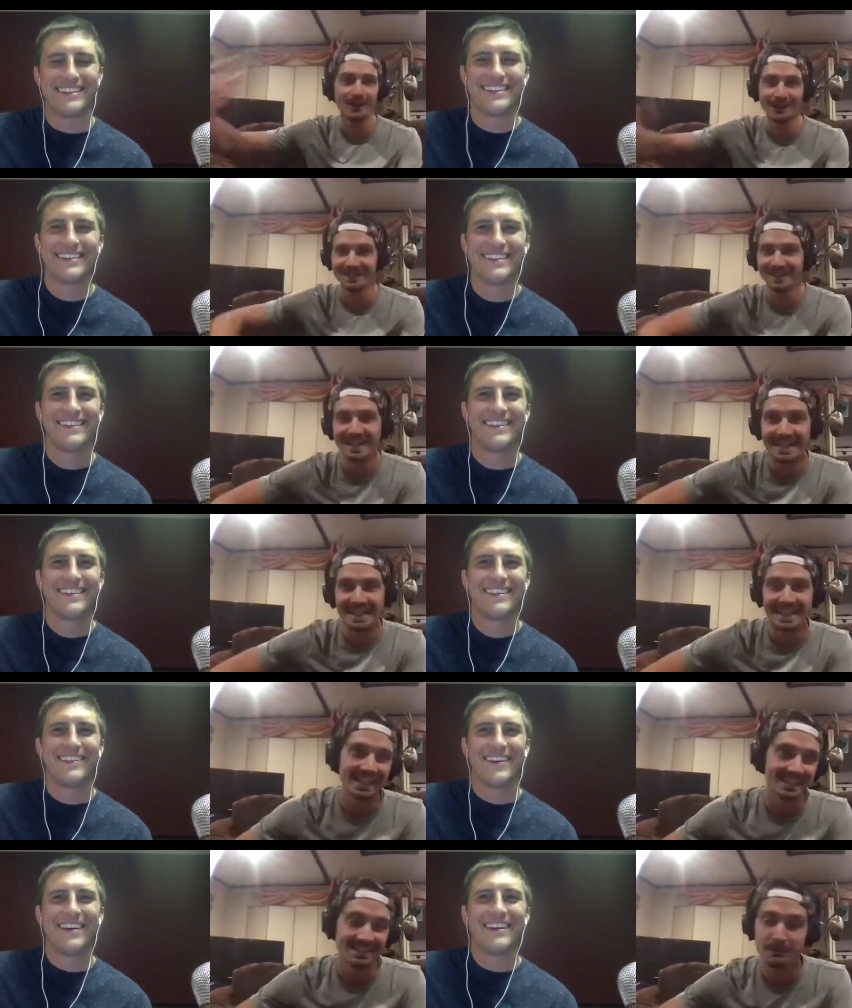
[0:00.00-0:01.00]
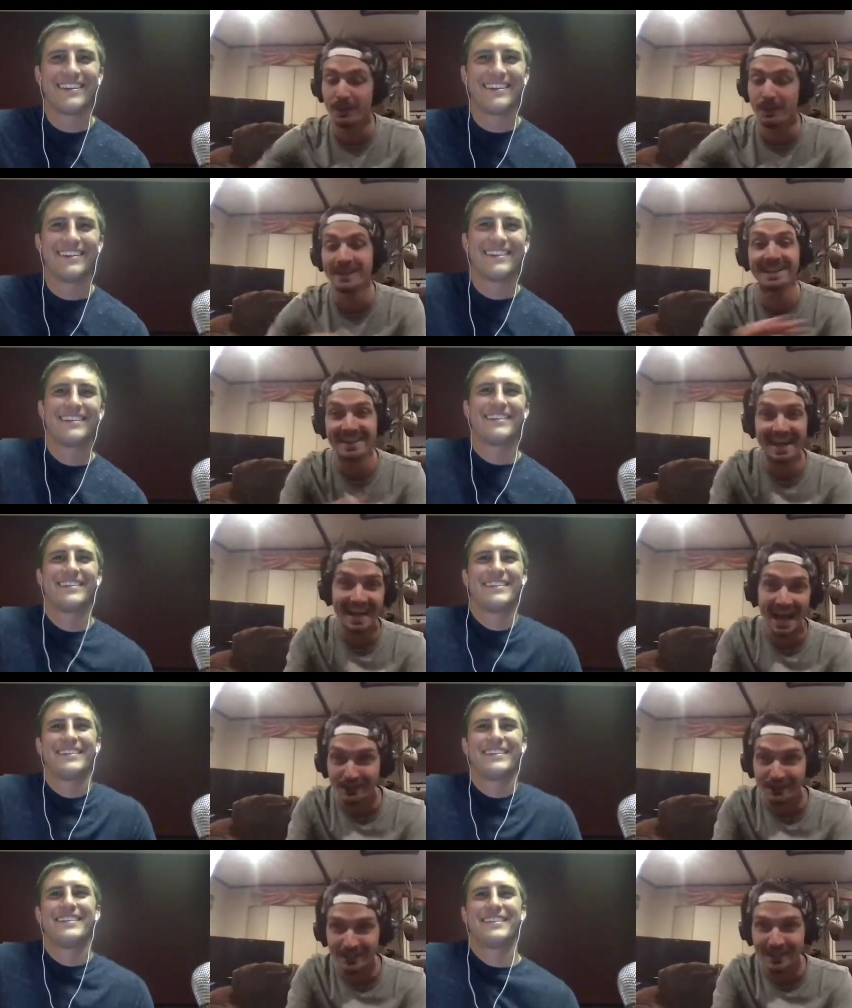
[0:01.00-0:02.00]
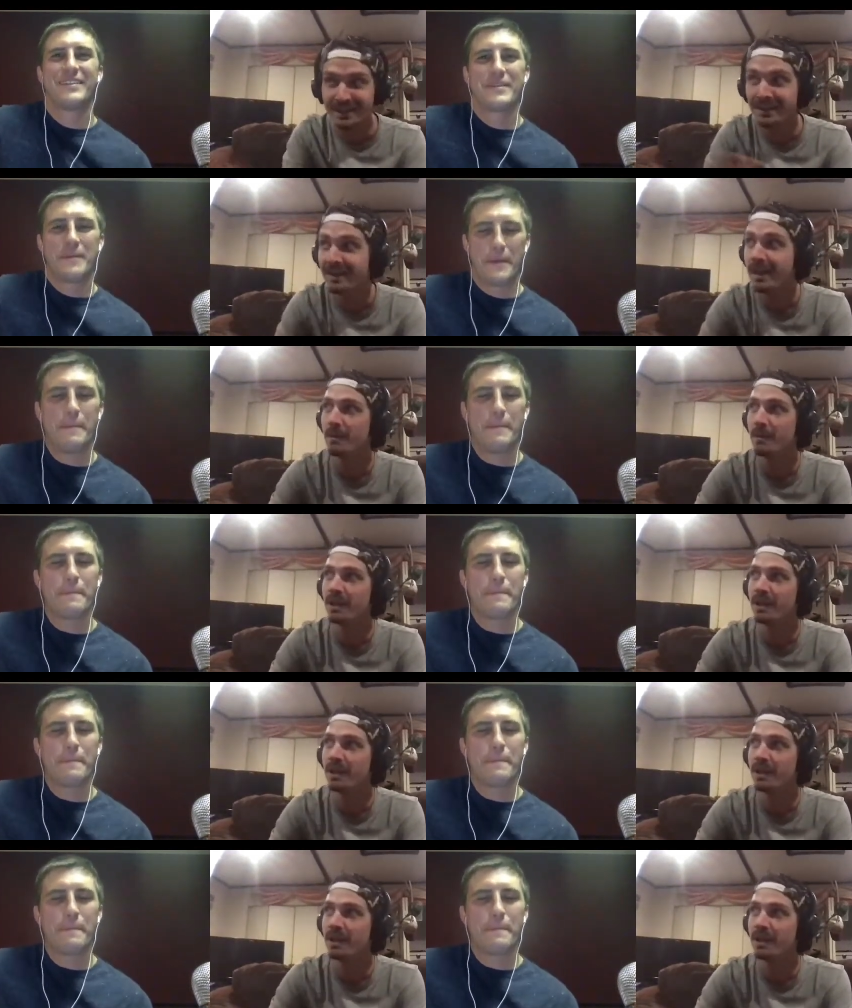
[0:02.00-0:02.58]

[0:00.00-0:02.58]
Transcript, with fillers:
Speaker 1: or like right. there's plenty of that out there, yep.